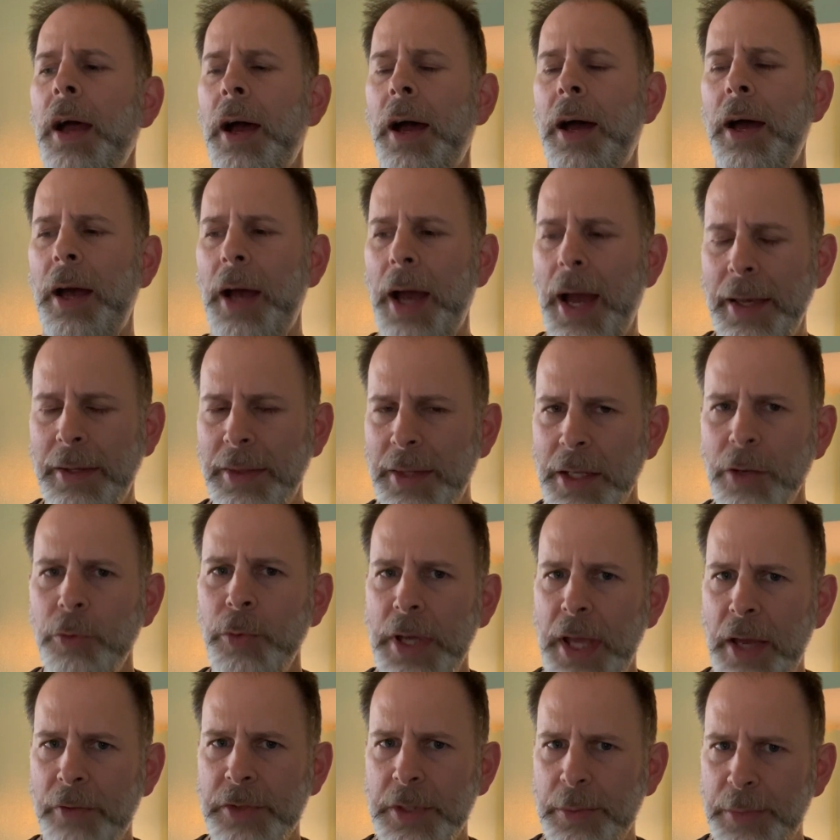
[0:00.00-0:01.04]
I think
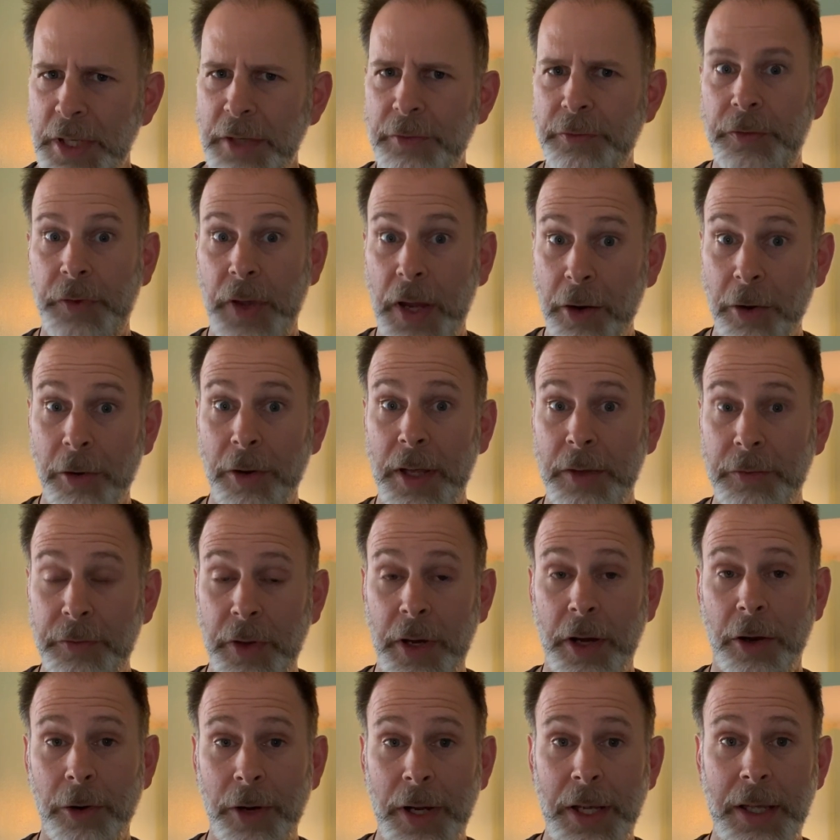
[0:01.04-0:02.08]
we have to be very,
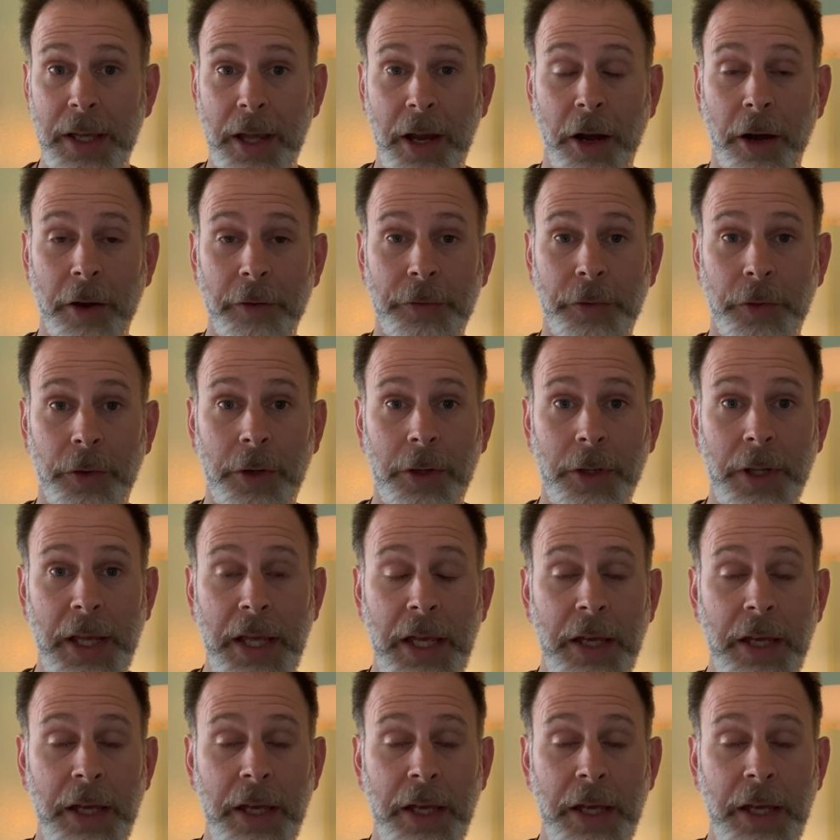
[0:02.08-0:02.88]
very careful